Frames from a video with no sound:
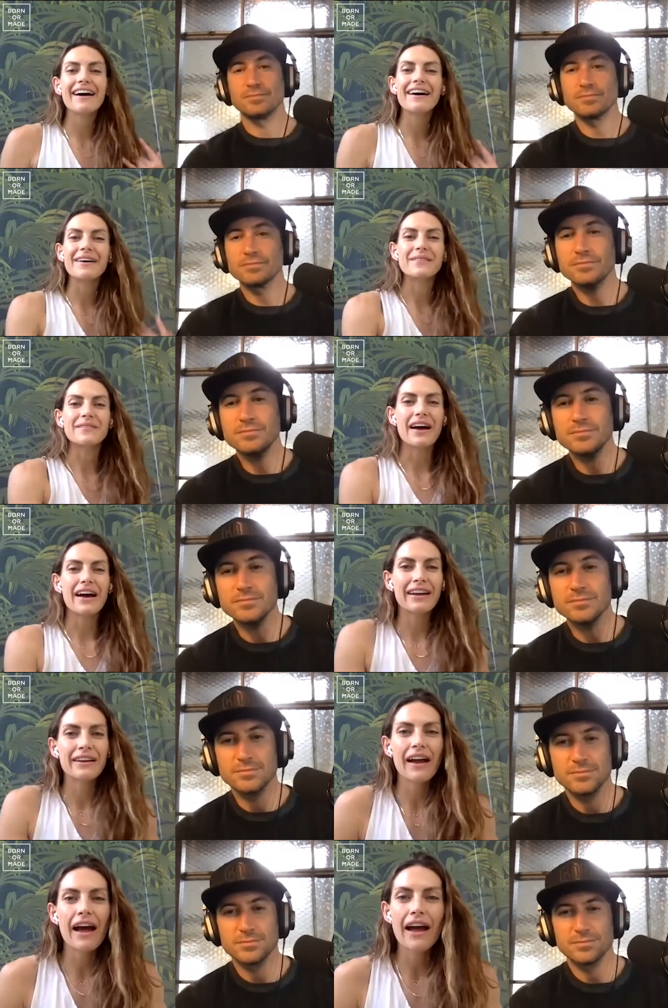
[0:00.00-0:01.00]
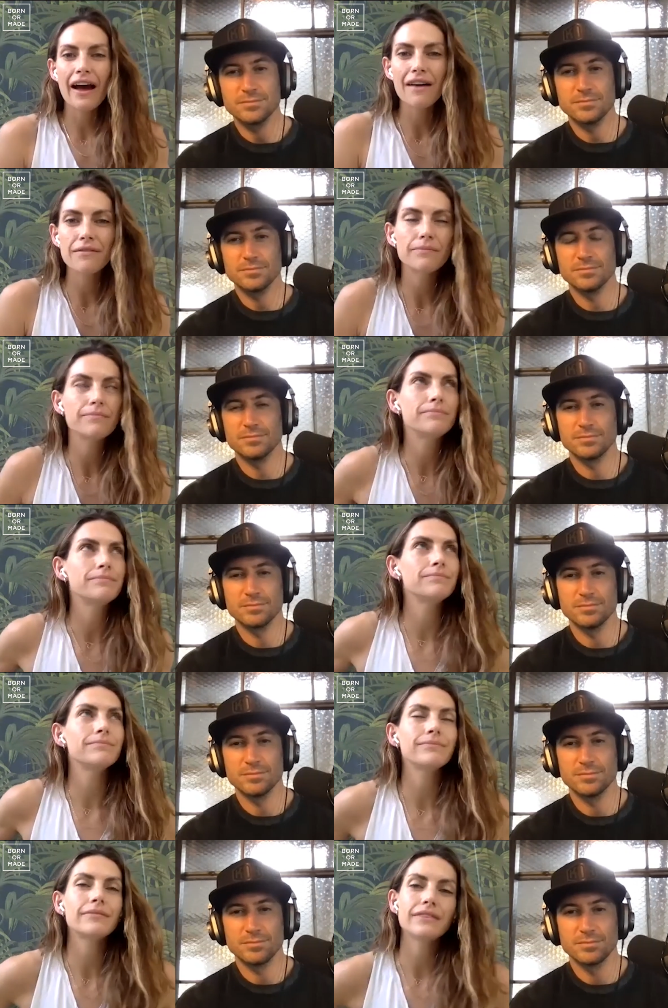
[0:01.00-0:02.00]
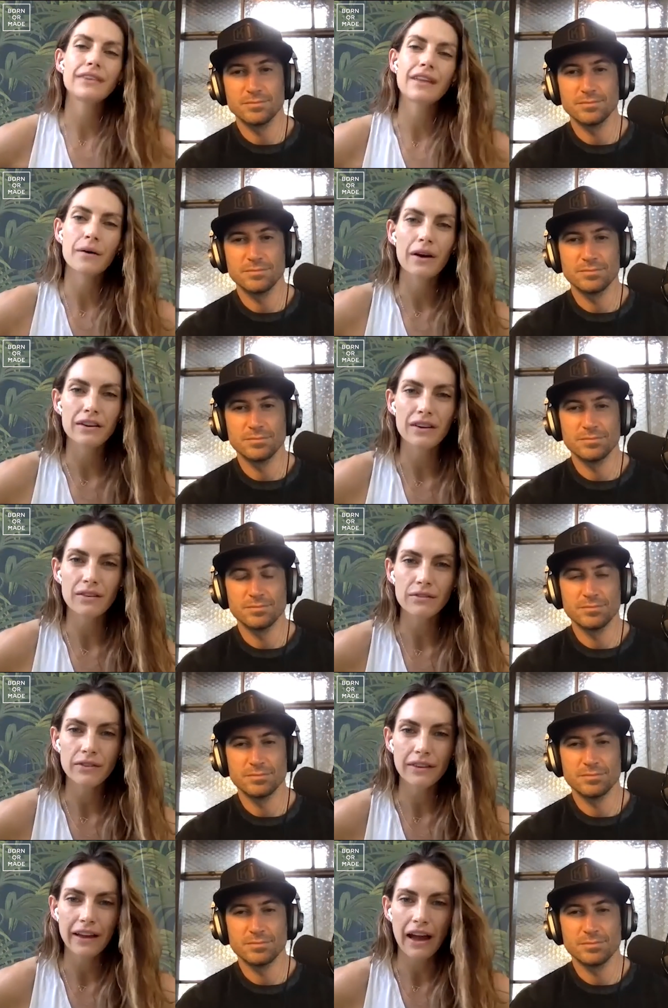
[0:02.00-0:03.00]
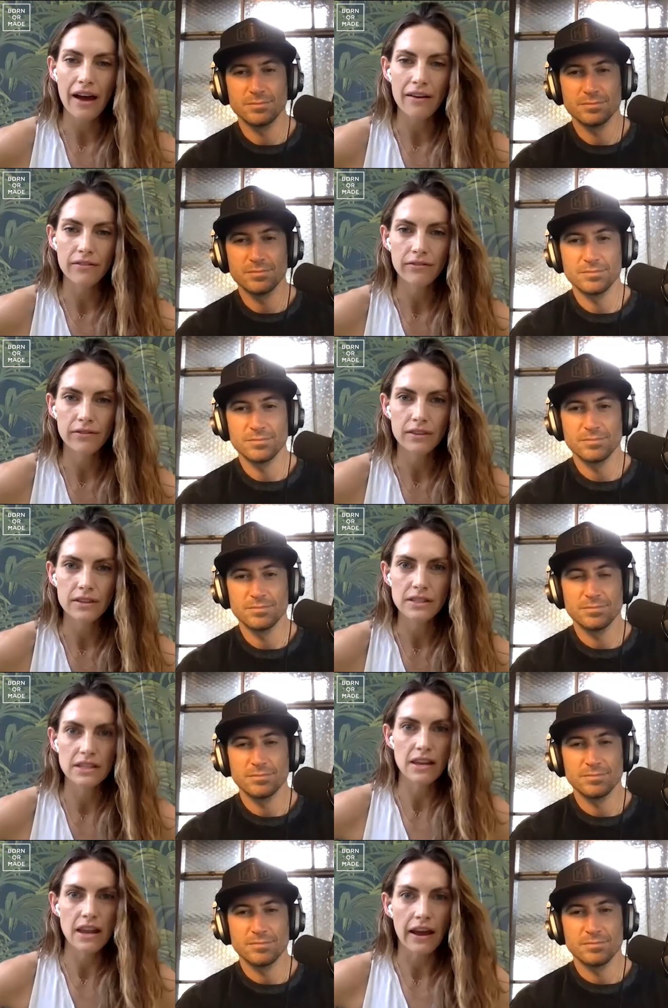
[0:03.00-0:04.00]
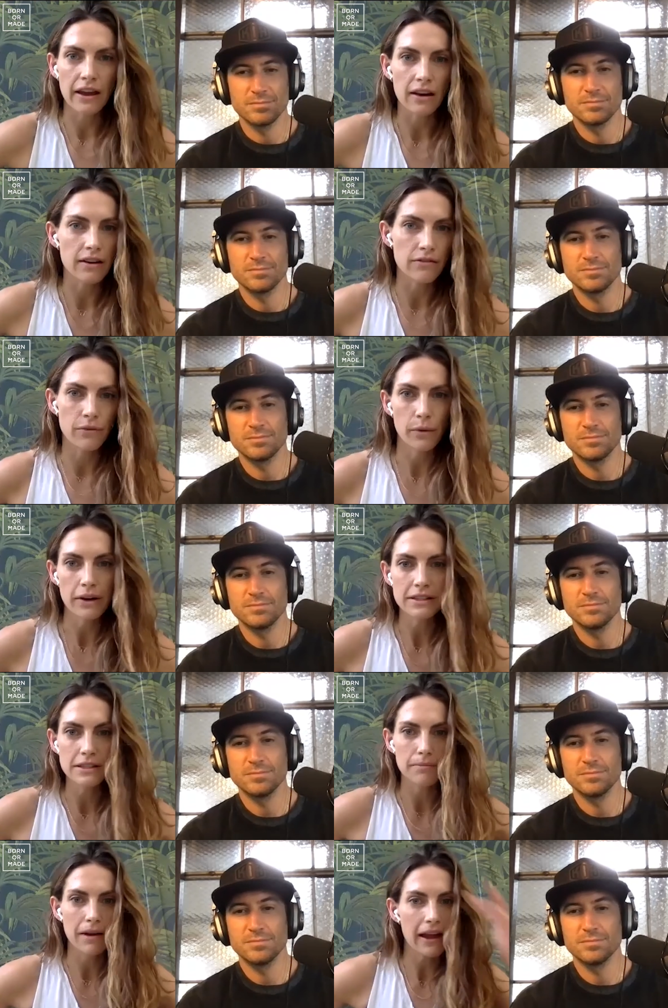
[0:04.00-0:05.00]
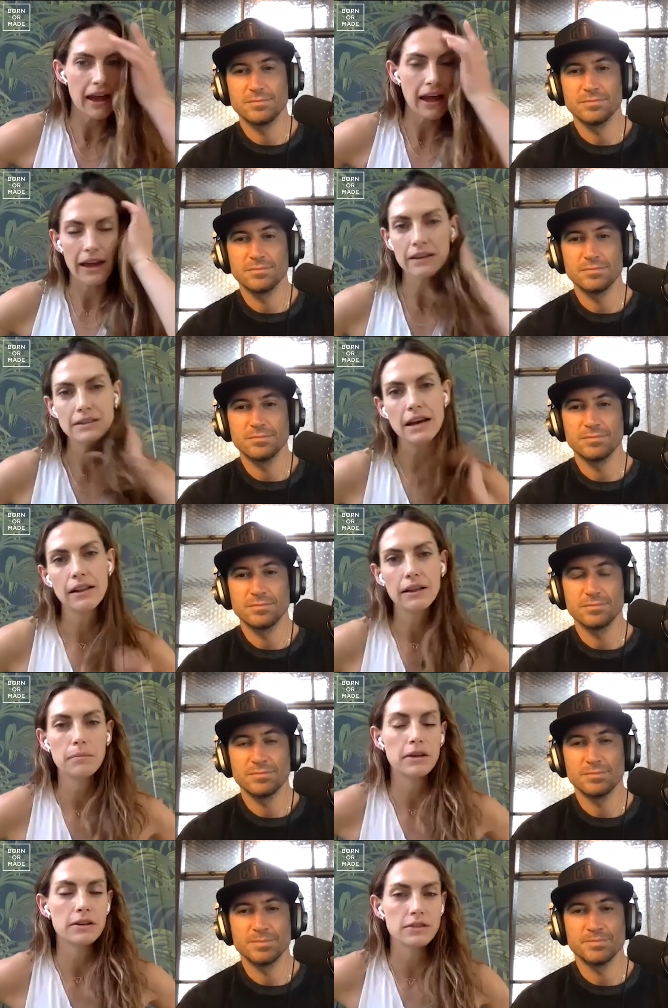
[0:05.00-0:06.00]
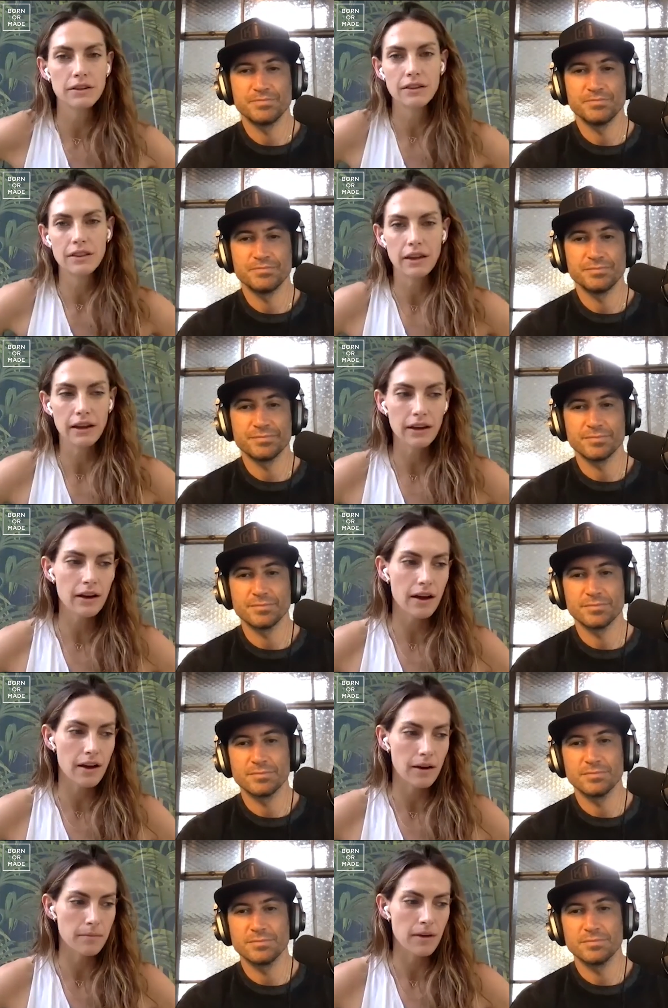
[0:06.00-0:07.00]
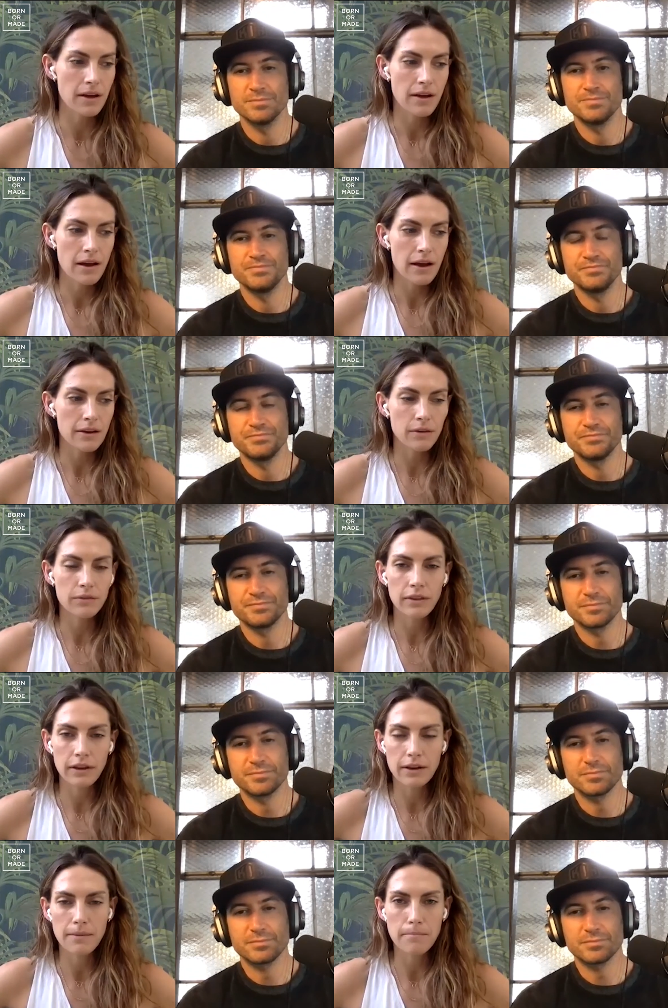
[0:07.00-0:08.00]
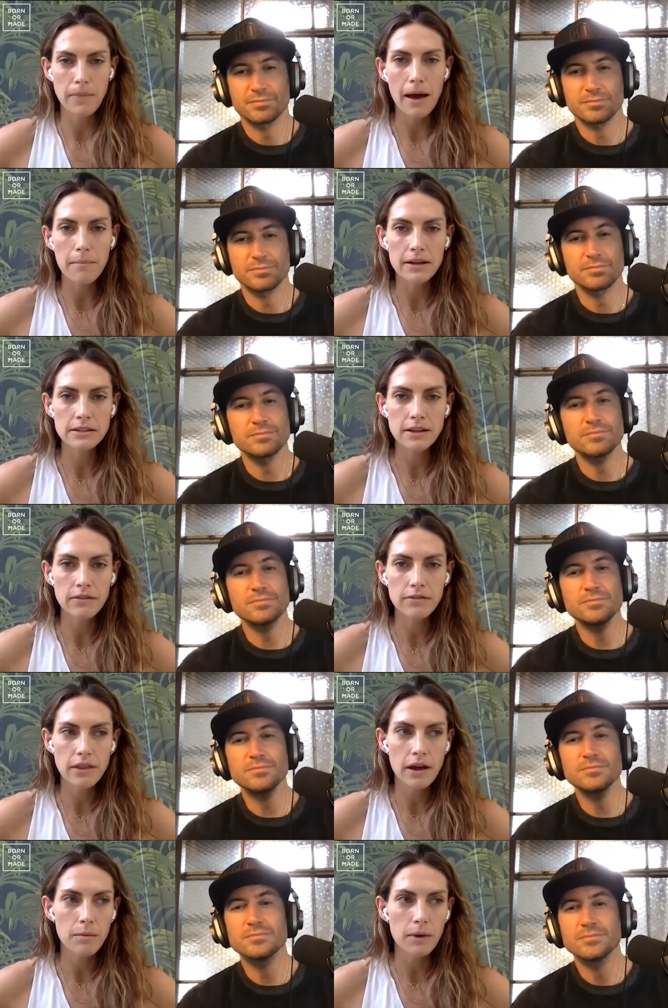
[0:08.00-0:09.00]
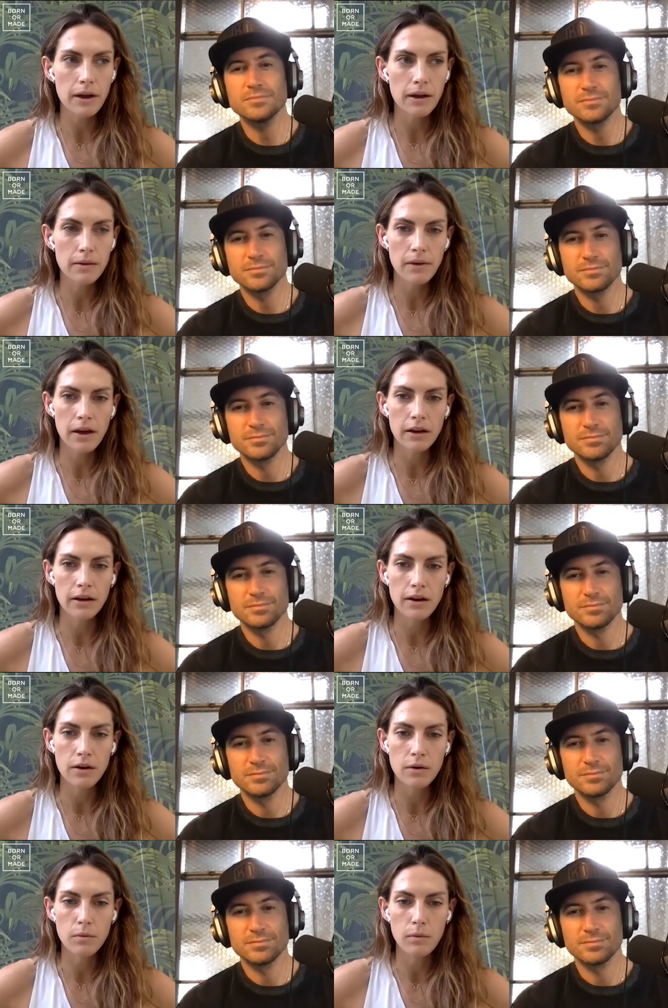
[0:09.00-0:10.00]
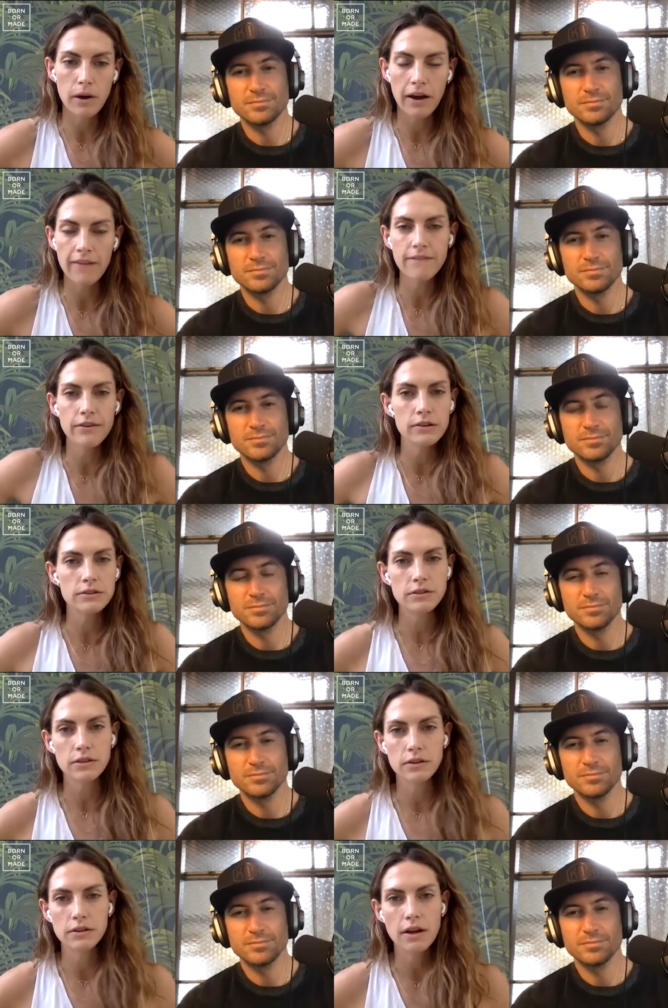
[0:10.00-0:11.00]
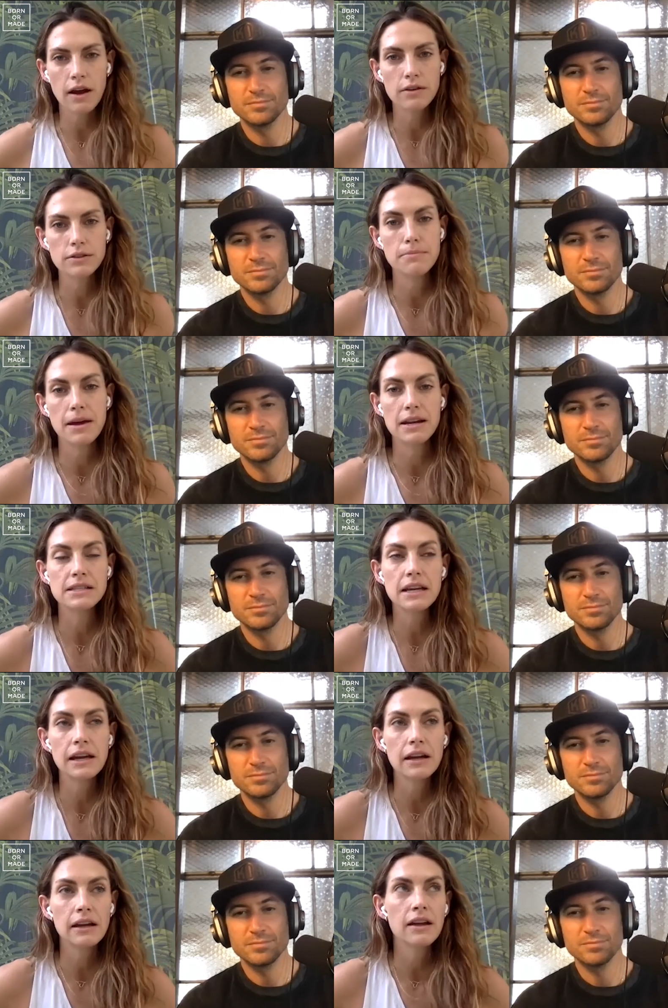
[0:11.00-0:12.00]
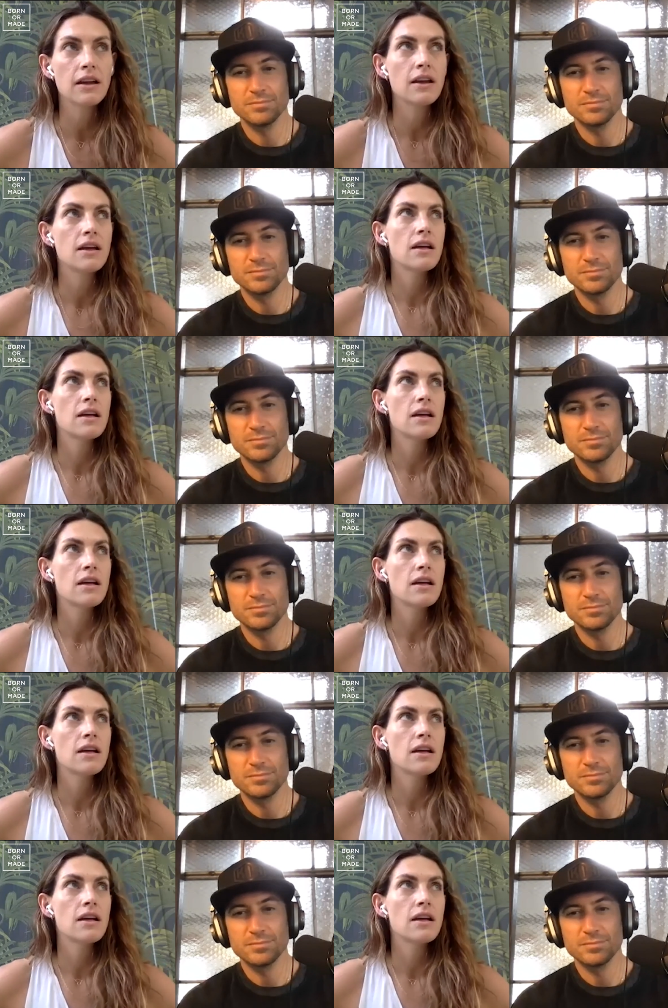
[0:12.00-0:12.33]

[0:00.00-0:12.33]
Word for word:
Speaker 1: um, I I have no, I don't really have this negative voice in my head telling me a certain thing. Um, I don't really combat myself in that way, but I know when I first learned how to meditate,